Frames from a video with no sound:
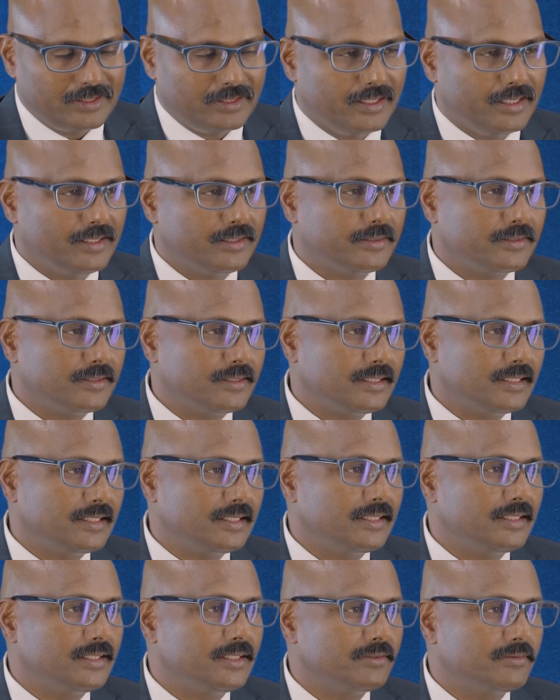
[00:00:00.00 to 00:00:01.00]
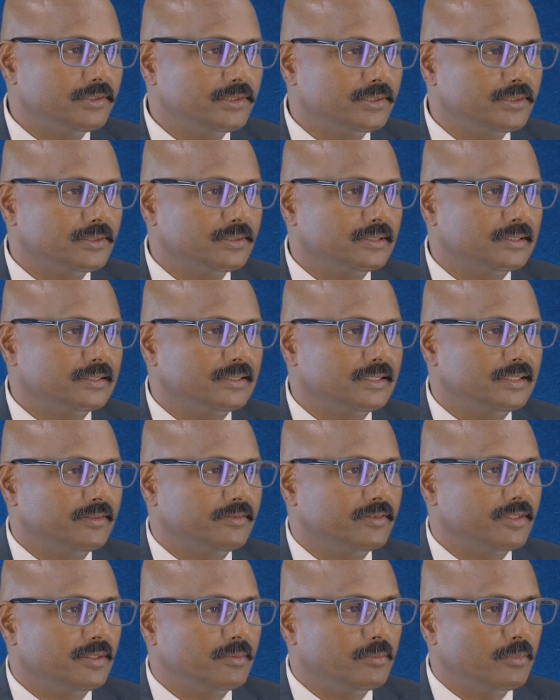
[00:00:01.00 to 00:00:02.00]
elderly individual
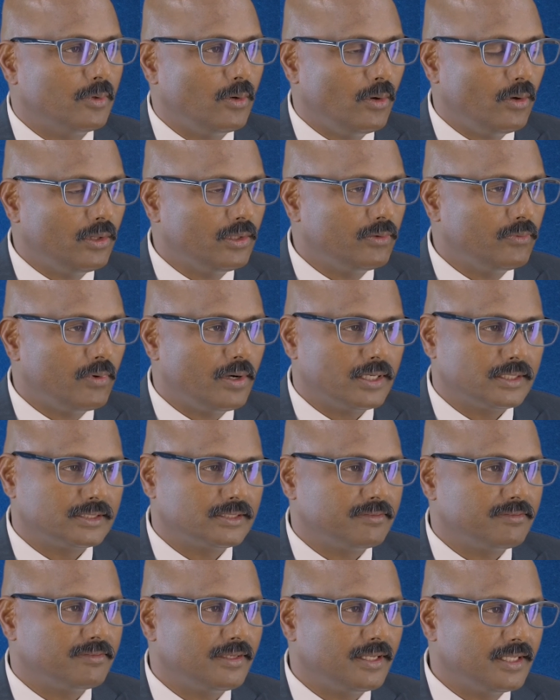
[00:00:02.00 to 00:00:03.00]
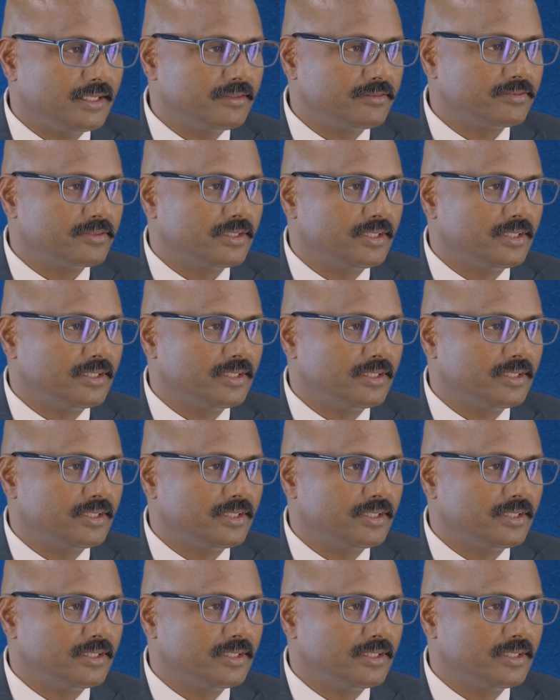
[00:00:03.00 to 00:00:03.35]
from all walks of life.